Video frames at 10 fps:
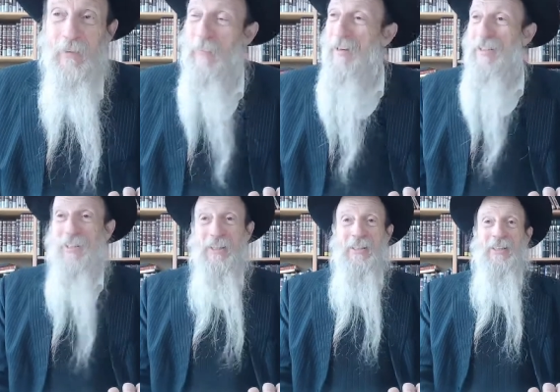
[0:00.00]
Amazing
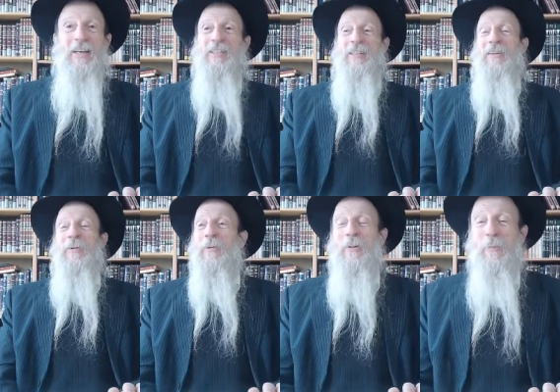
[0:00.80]
success, and there
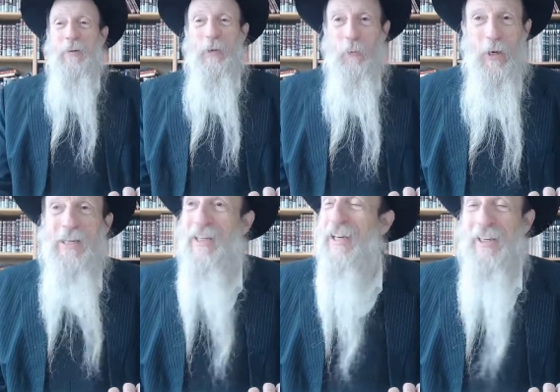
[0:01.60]
were the big
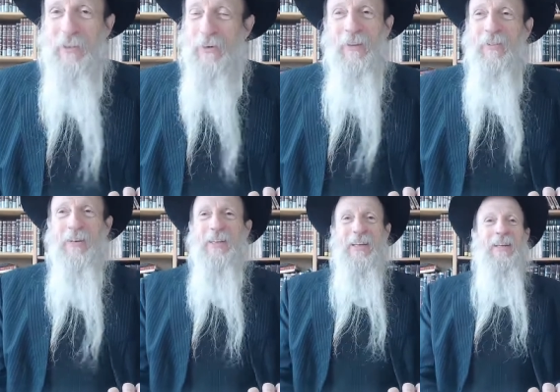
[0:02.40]
ratings, whatever it
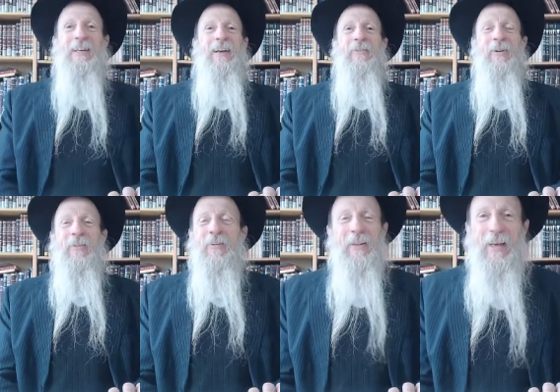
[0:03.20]
is, on, on
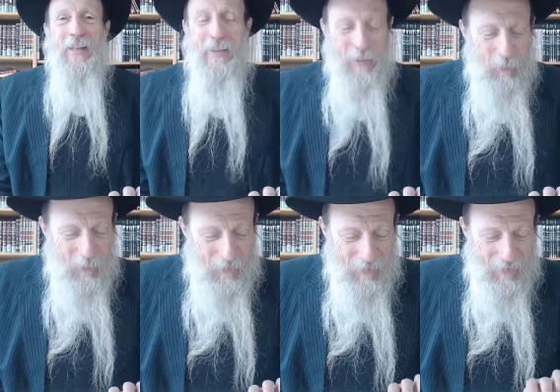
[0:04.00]
whatever they had the
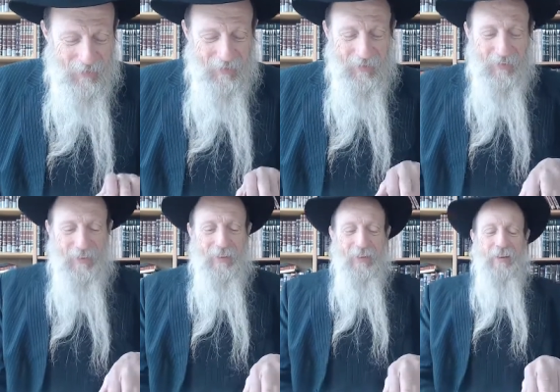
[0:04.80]

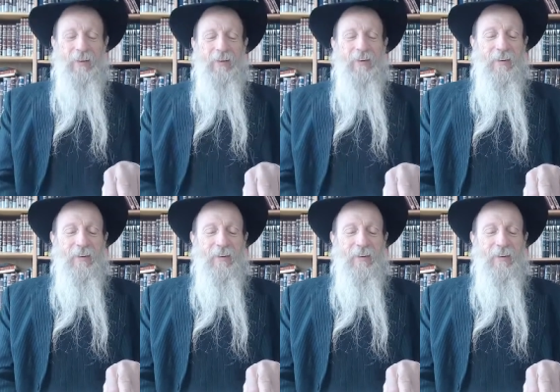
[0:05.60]
the the